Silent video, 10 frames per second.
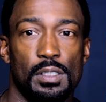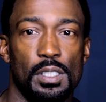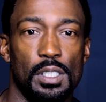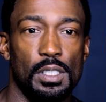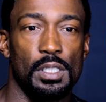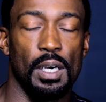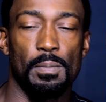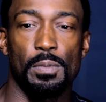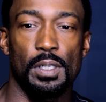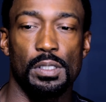The
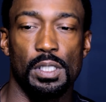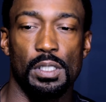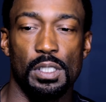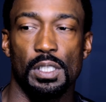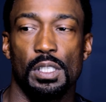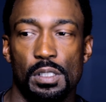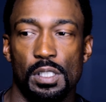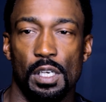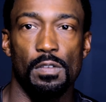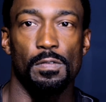Umbrella Syndicate
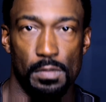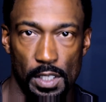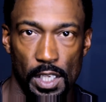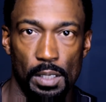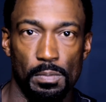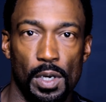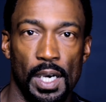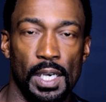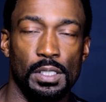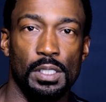itself,
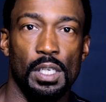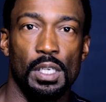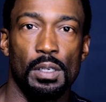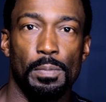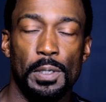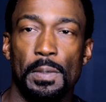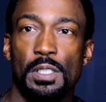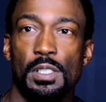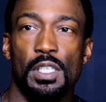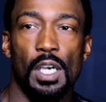name-wise, pretty
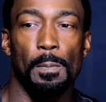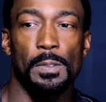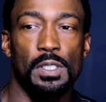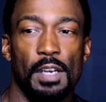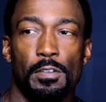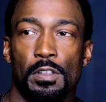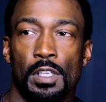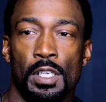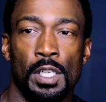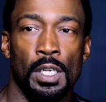much encompasses
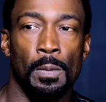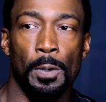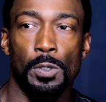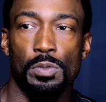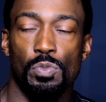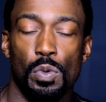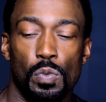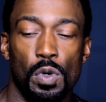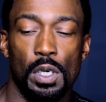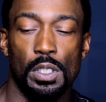everything that a person
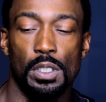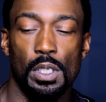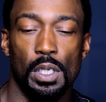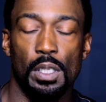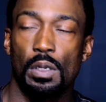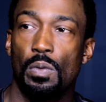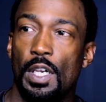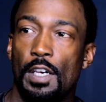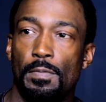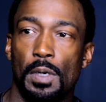would want in the
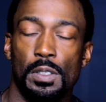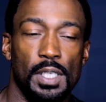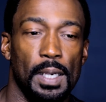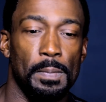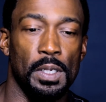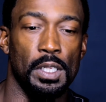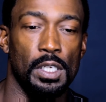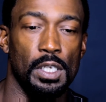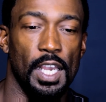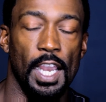way of
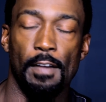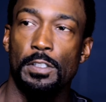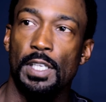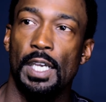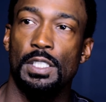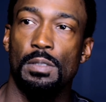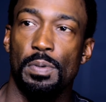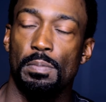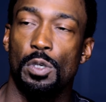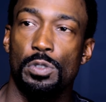multimedia, advertising,
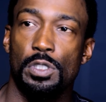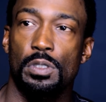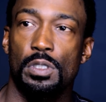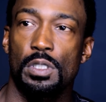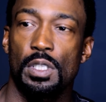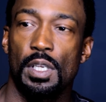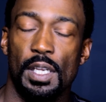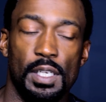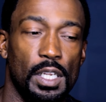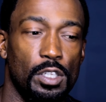promotions.
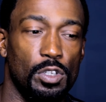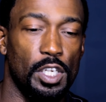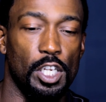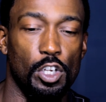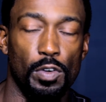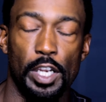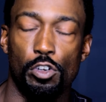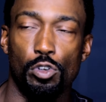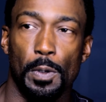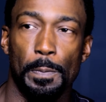And then you get a
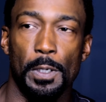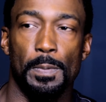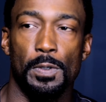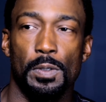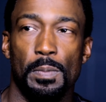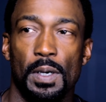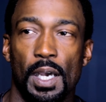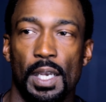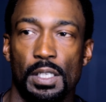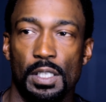great group of people
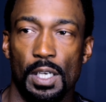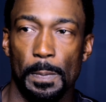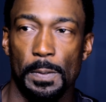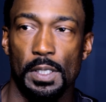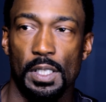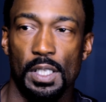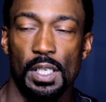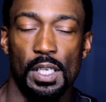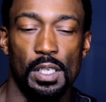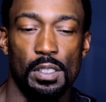behind the company.
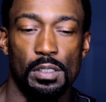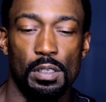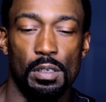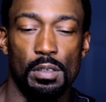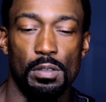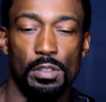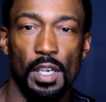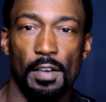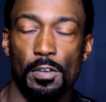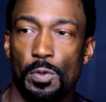So
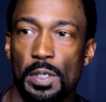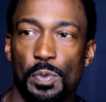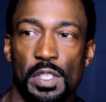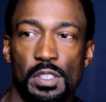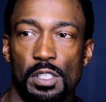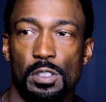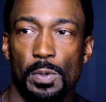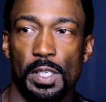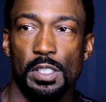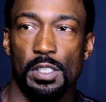you have a win-win
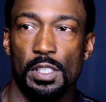situation